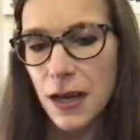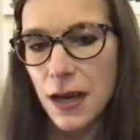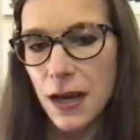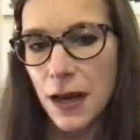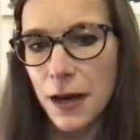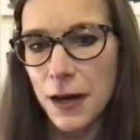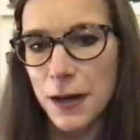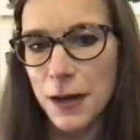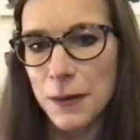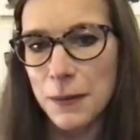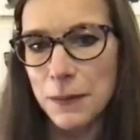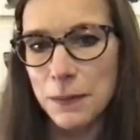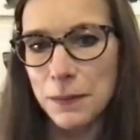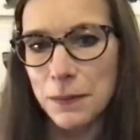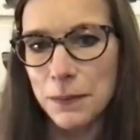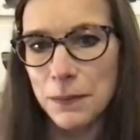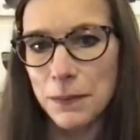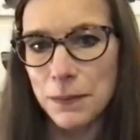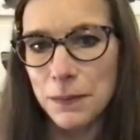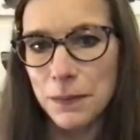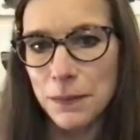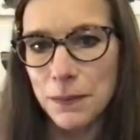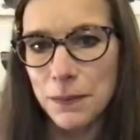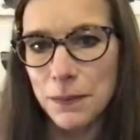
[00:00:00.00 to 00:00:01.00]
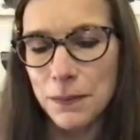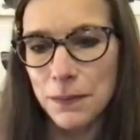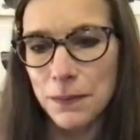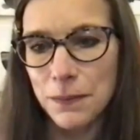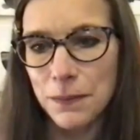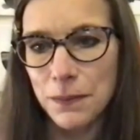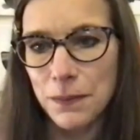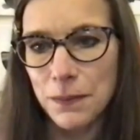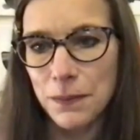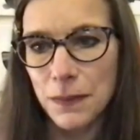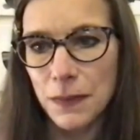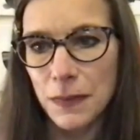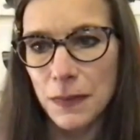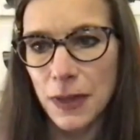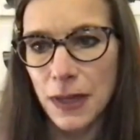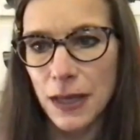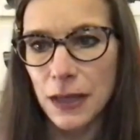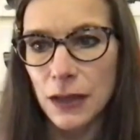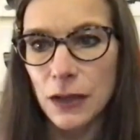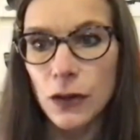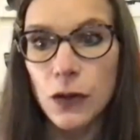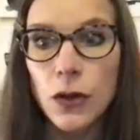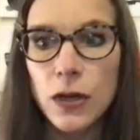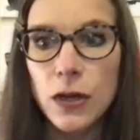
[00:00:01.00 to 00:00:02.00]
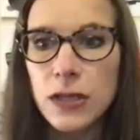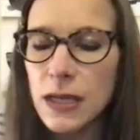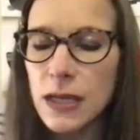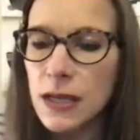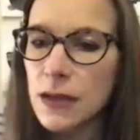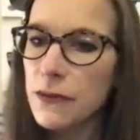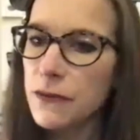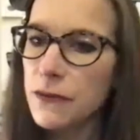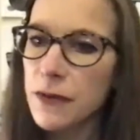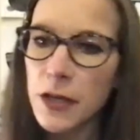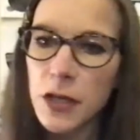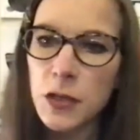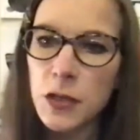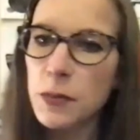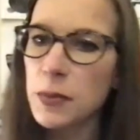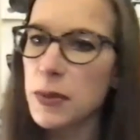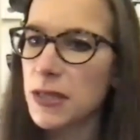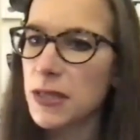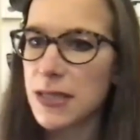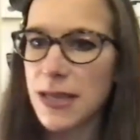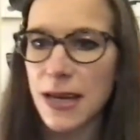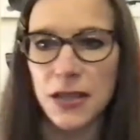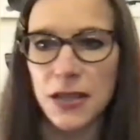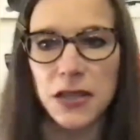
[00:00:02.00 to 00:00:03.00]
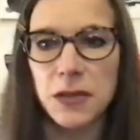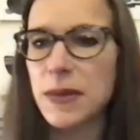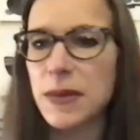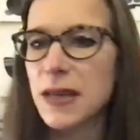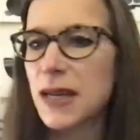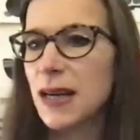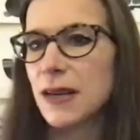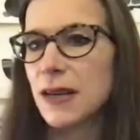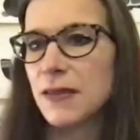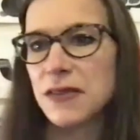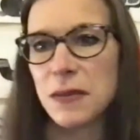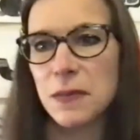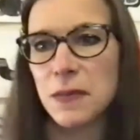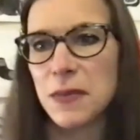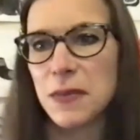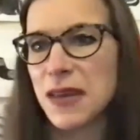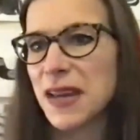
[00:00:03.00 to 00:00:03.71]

Um, like it looks like a fish, but it's actually made out of something